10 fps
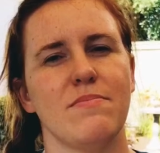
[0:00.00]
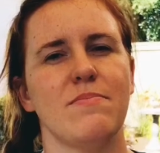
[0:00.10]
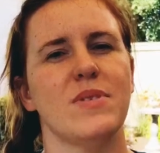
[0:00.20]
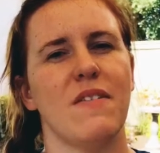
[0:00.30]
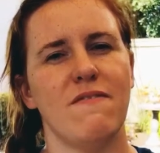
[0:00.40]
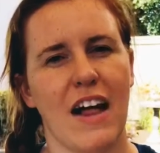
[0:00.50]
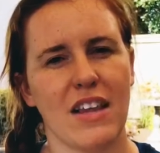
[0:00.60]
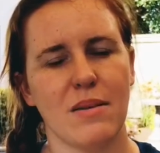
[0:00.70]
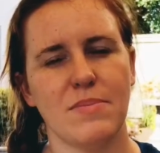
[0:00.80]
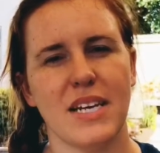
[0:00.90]

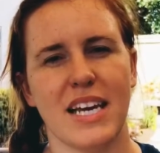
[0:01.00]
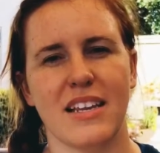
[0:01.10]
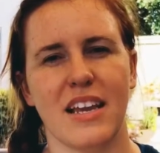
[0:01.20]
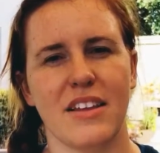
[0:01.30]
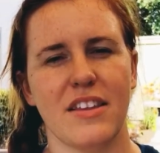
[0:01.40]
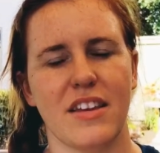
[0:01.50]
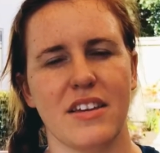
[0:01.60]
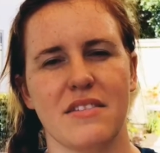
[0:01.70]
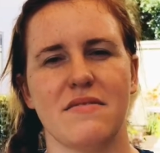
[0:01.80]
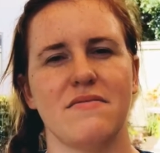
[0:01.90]
develop in
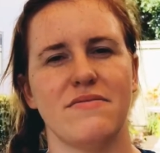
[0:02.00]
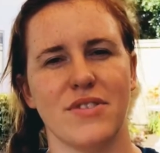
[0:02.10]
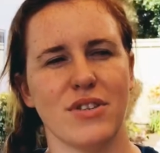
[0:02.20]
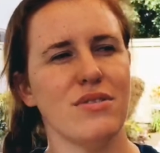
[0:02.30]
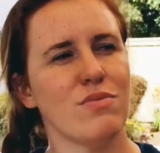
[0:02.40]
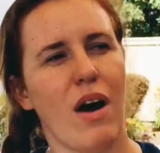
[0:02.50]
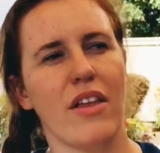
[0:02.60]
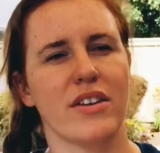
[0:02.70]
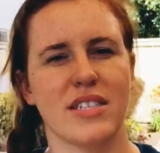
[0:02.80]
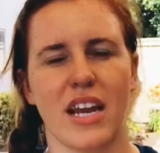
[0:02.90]
the fruits while
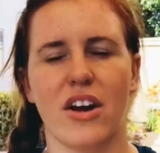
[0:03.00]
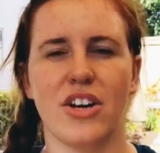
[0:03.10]
they're sitting on